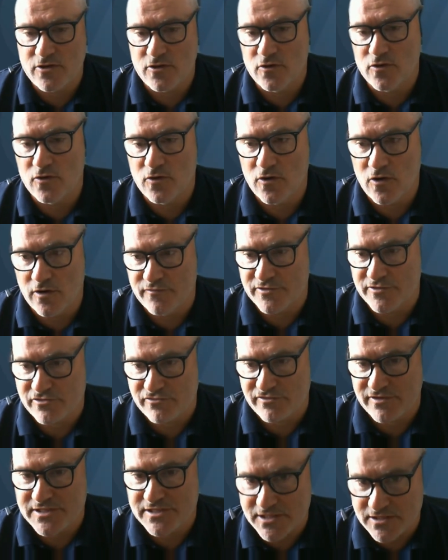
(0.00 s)
your
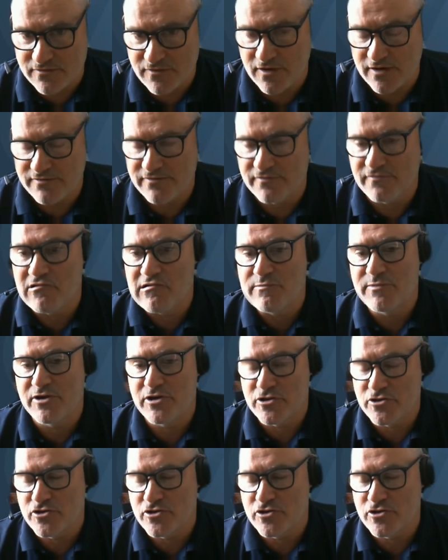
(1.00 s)
Office 365 environment